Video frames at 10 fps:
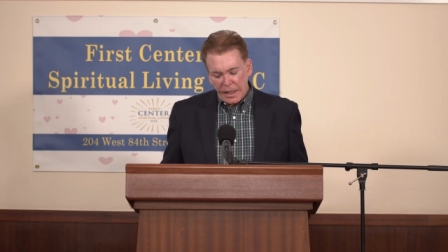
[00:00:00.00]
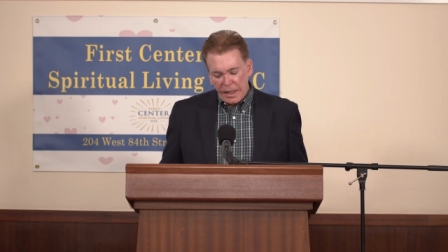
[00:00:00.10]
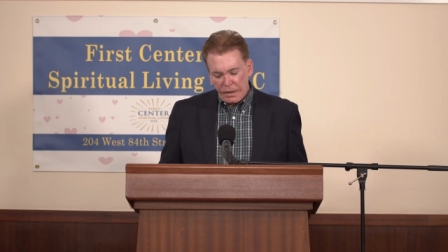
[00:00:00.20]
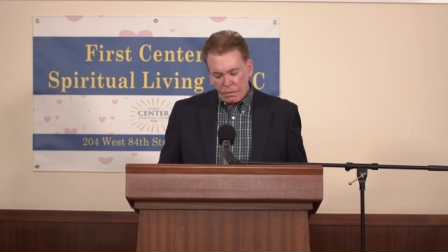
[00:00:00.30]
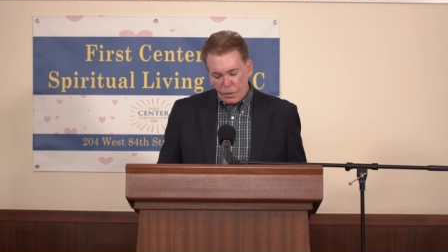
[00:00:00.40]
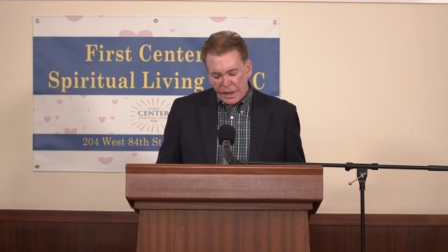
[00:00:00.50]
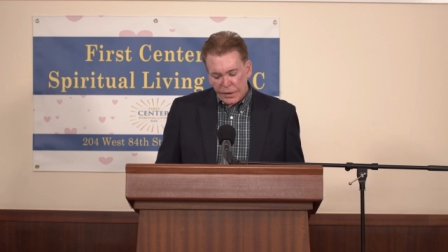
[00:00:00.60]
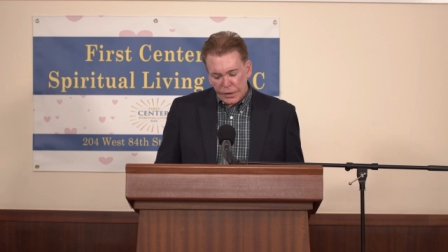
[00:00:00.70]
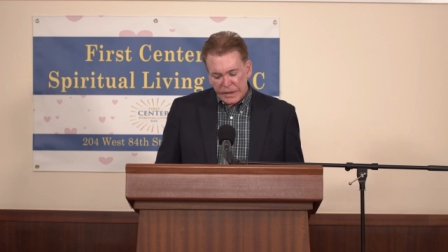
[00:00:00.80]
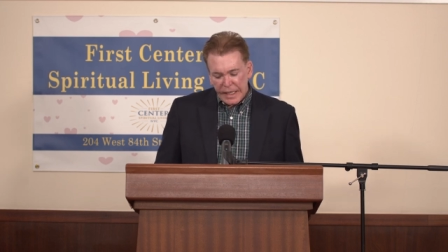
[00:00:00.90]
and we
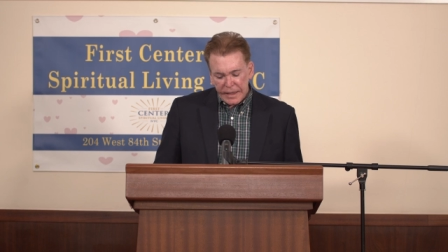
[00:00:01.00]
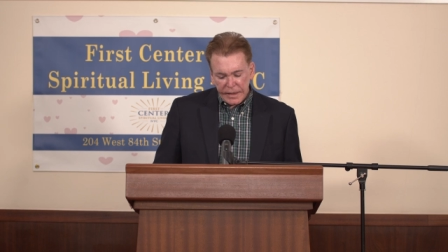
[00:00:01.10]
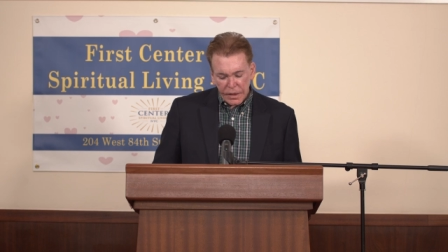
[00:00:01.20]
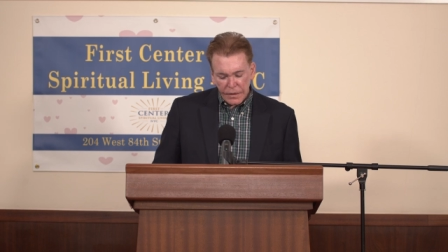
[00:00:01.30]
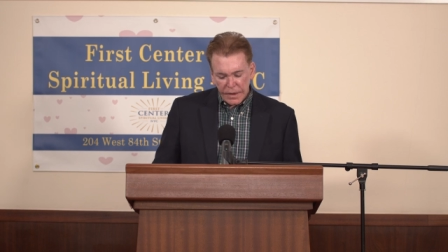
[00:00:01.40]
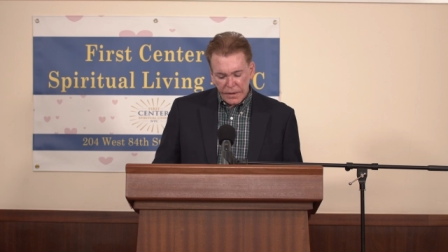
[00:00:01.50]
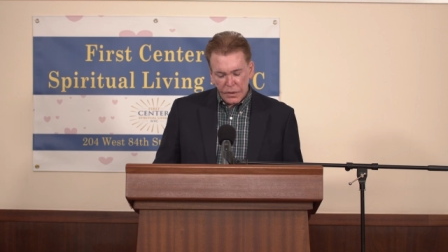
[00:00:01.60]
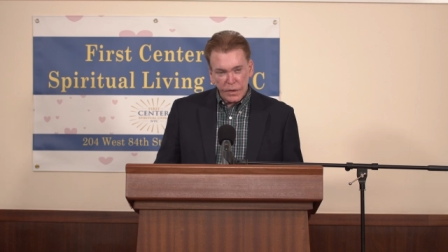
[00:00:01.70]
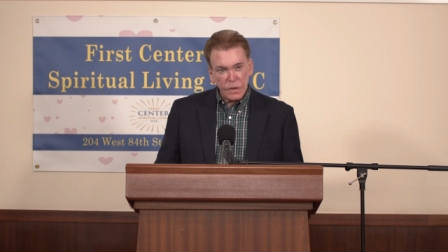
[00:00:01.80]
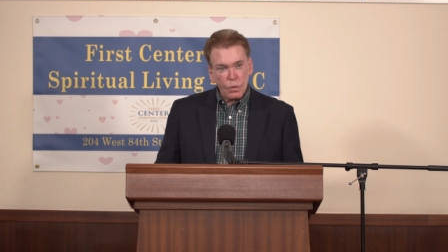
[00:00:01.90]
understand here that
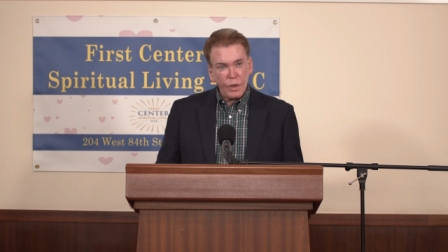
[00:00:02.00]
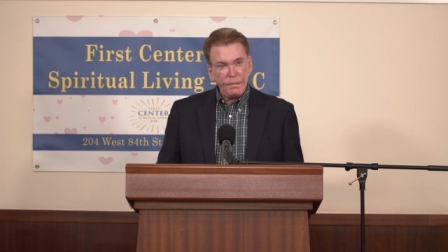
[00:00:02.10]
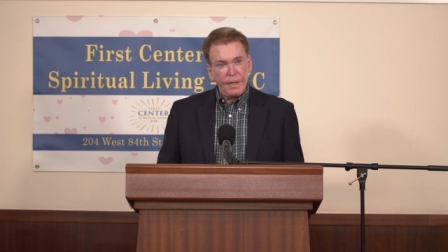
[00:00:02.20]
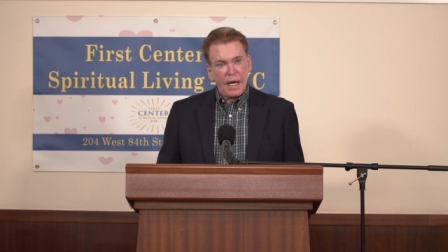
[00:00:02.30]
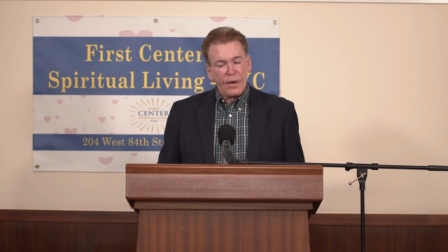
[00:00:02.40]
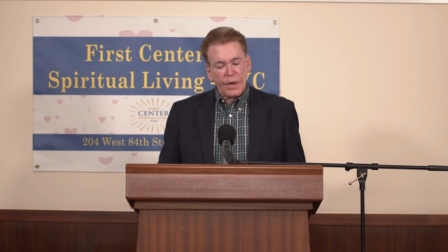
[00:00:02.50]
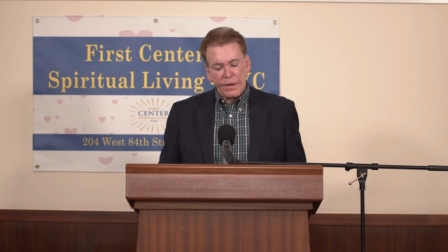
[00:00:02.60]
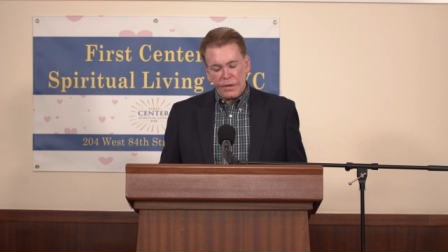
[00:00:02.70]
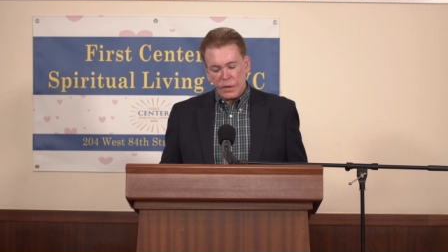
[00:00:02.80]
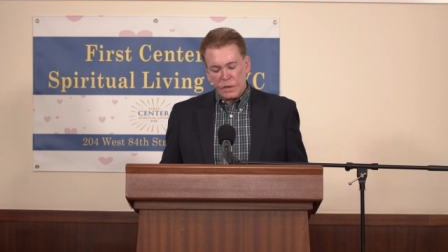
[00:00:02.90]
there is one power,
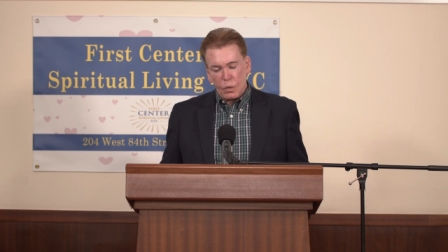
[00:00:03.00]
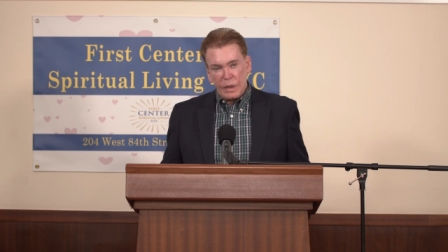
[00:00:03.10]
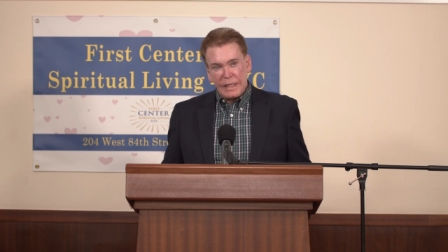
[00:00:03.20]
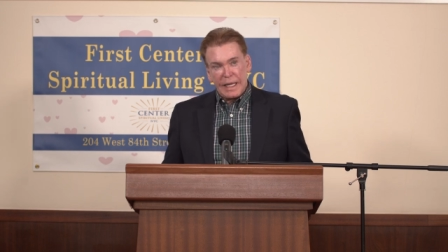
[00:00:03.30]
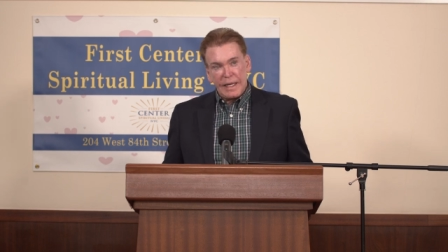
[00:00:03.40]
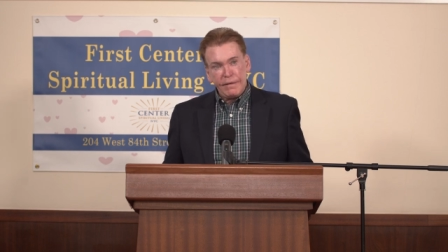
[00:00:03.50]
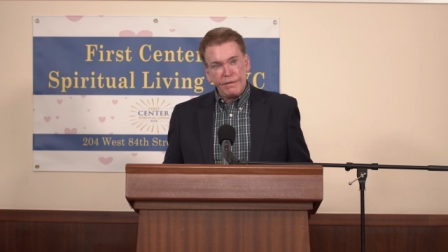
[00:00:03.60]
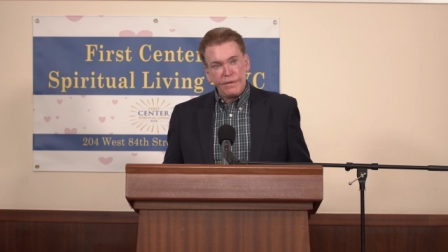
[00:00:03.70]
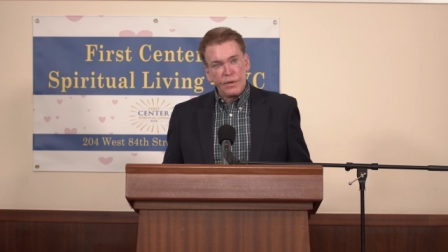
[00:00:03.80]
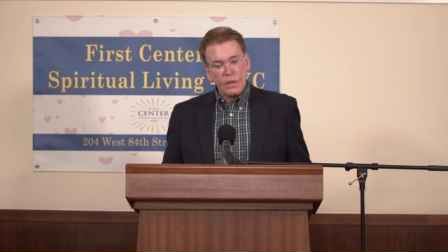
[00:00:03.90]
there is one
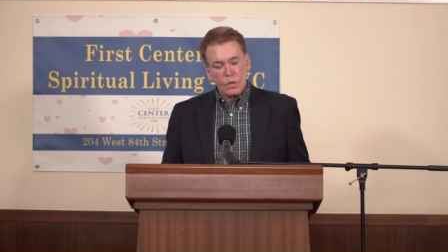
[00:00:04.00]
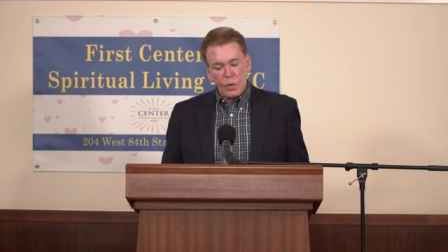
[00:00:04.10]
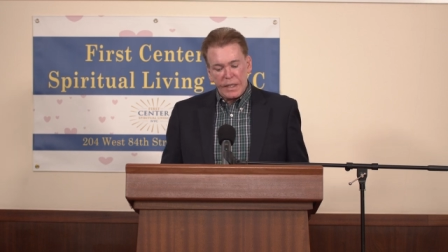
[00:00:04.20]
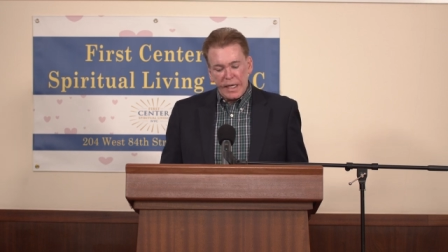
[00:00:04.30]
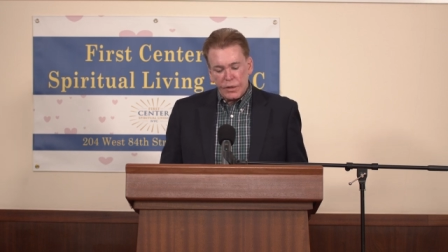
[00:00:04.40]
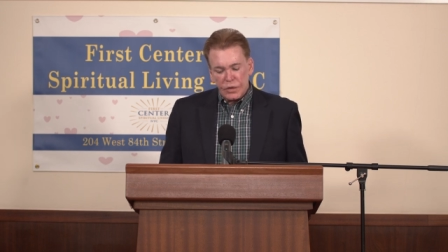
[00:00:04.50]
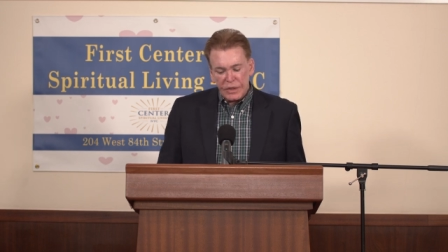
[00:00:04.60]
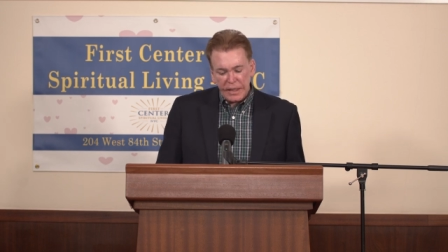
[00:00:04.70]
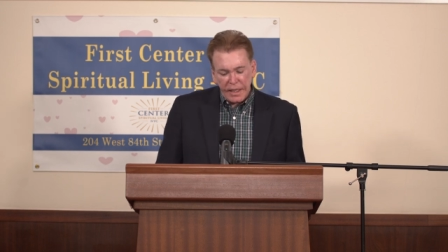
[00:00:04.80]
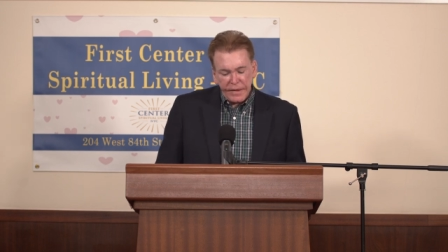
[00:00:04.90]
life, there is one
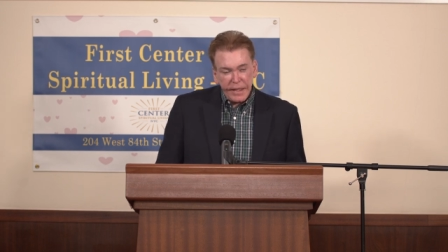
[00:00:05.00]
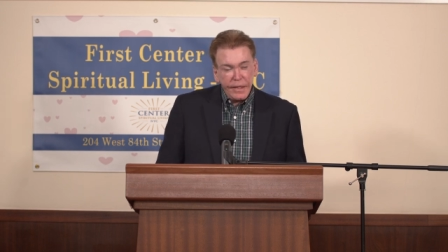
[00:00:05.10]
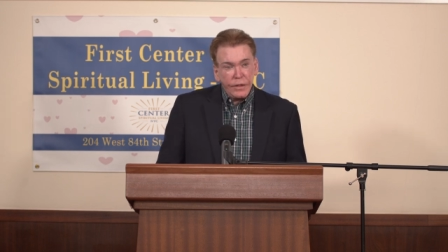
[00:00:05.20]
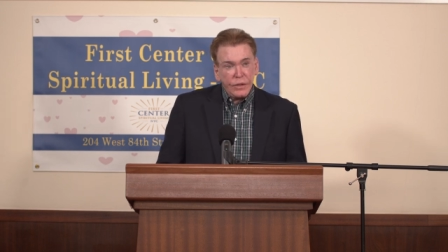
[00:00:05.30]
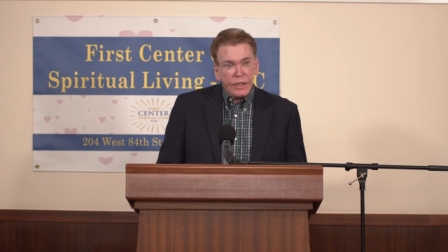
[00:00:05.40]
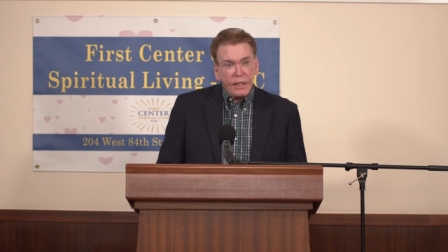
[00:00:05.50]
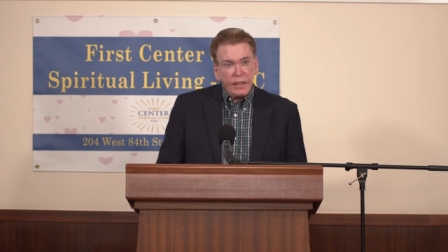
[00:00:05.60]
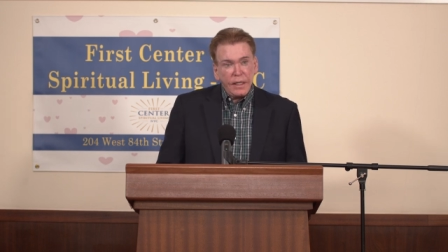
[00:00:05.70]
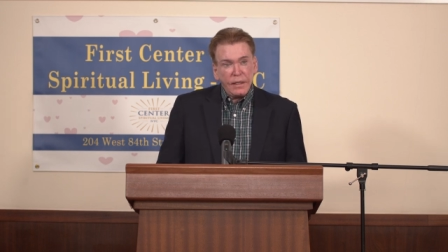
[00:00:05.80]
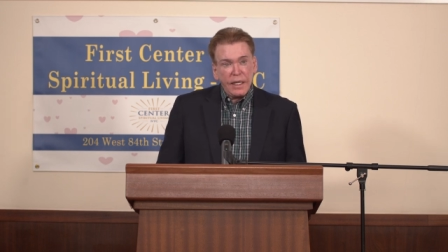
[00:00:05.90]
energy, and that energy
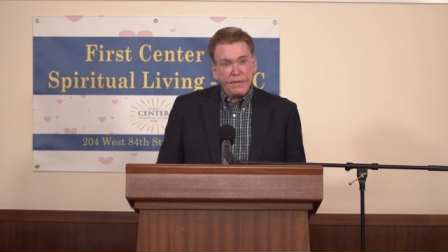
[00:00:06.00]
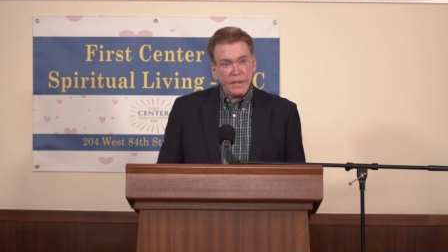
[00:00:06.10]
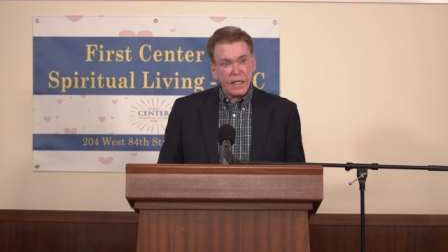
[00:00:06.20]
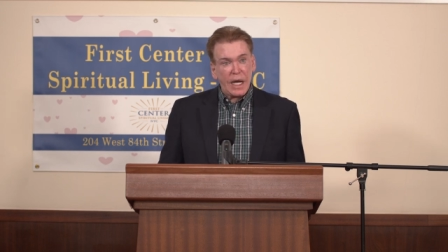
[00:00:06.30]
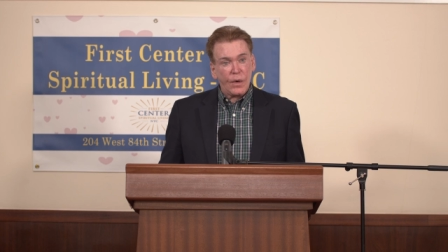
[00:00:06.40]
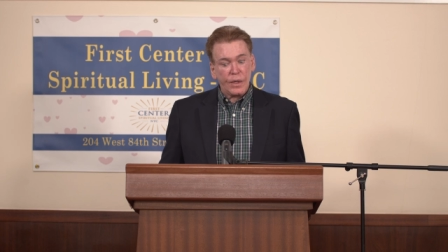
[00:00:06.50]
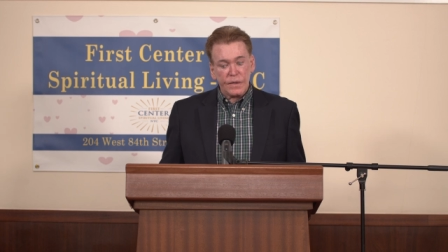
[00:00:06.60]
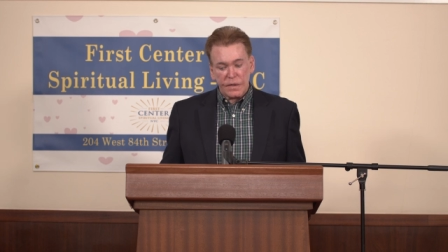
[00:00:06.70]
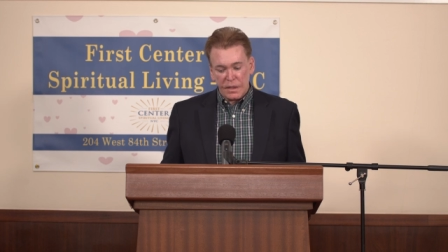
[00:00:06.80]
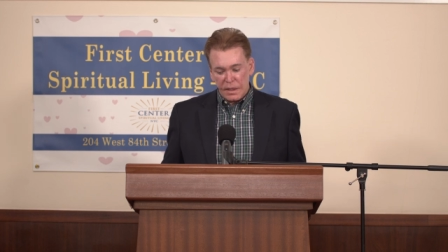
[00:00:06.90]
and life is
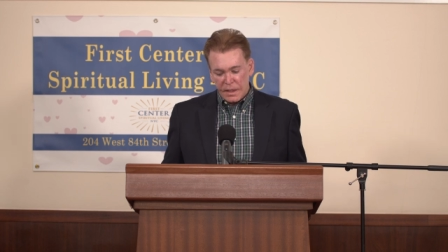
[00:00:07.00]
ours.